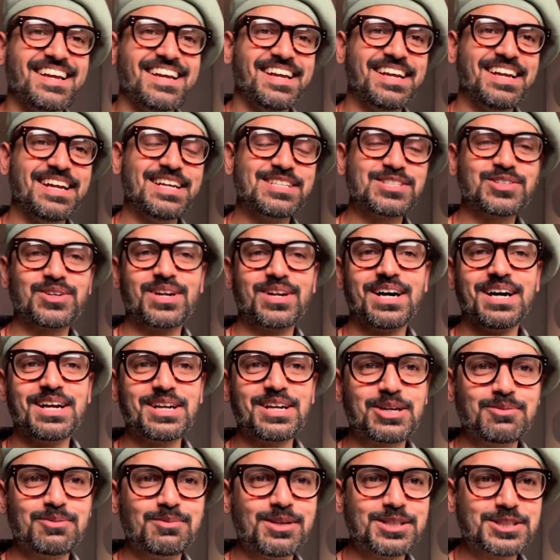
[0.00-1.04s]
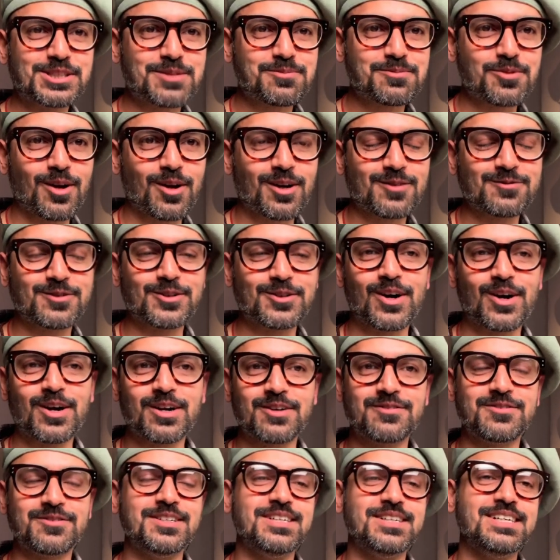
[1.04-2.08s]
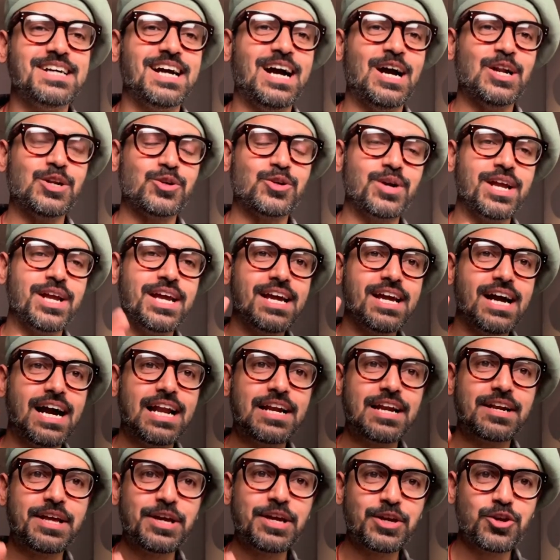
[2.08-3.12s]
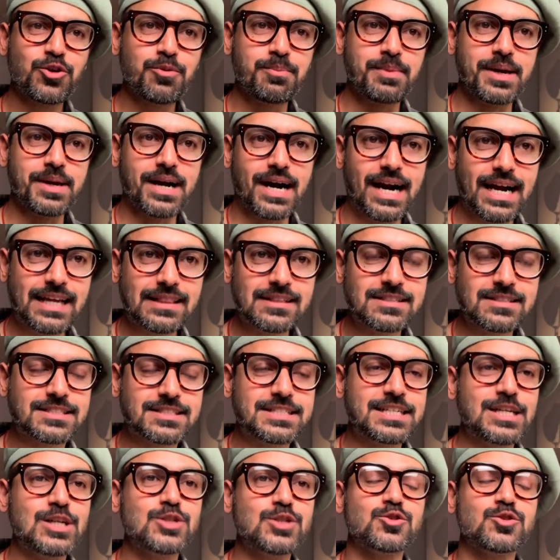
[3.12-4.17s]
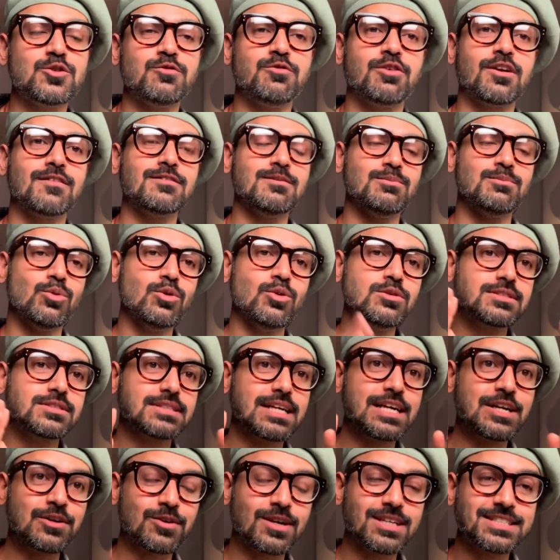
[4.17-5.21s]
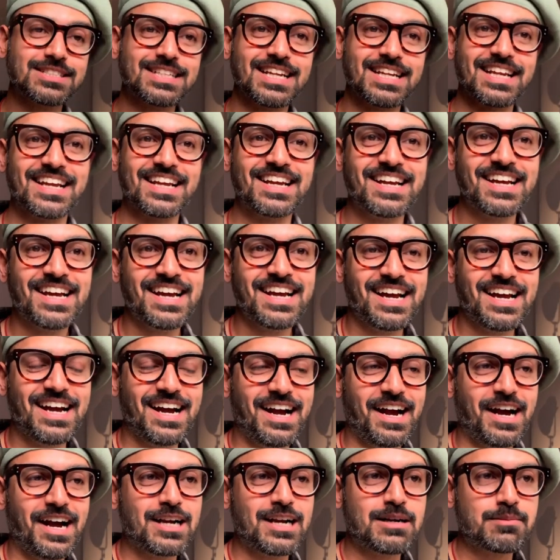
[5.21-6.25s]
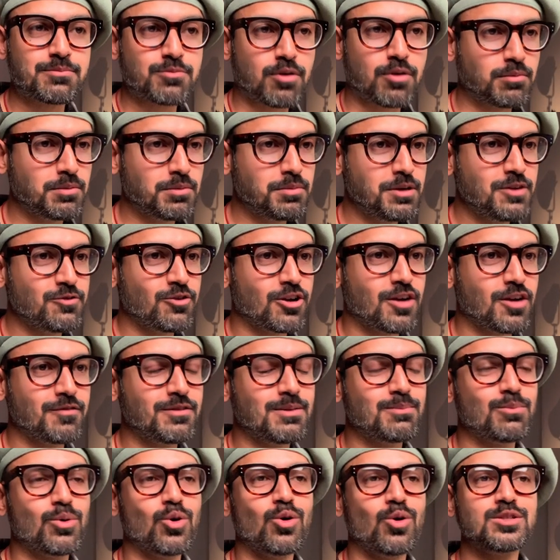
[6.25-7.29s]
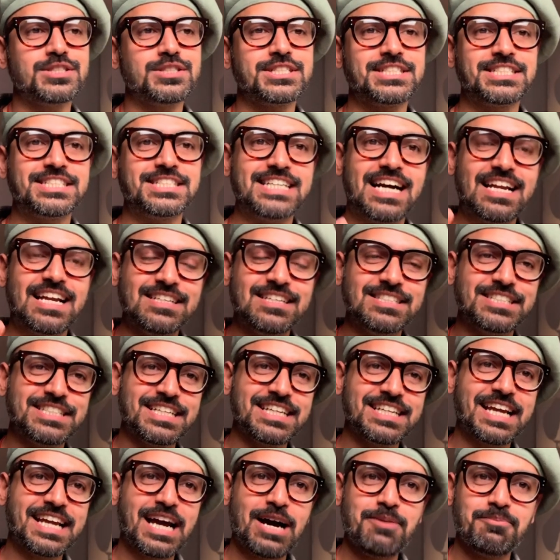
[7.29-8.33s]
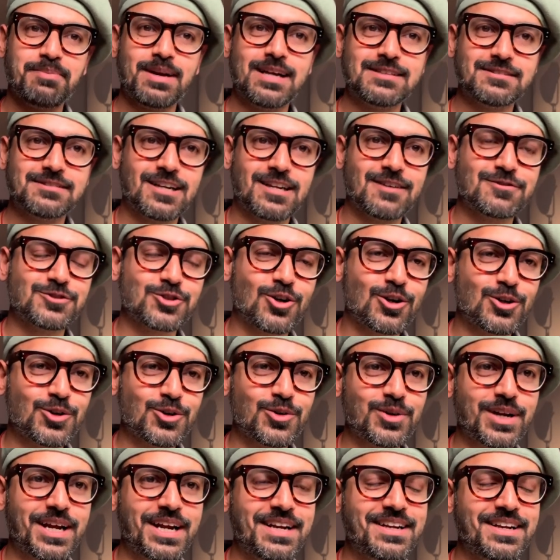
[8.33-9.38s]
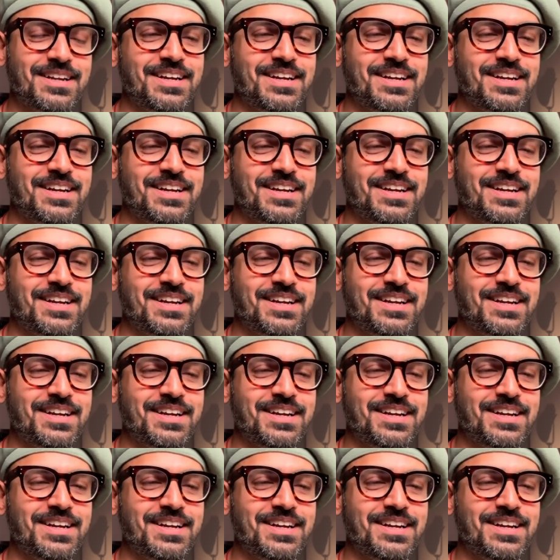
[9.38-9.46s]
Hey, it's Kunal, commercial product photographer, and today I'll take you behind the scenes of one of the most interesting and probably one of the most challenging campaigns that I've shot to date.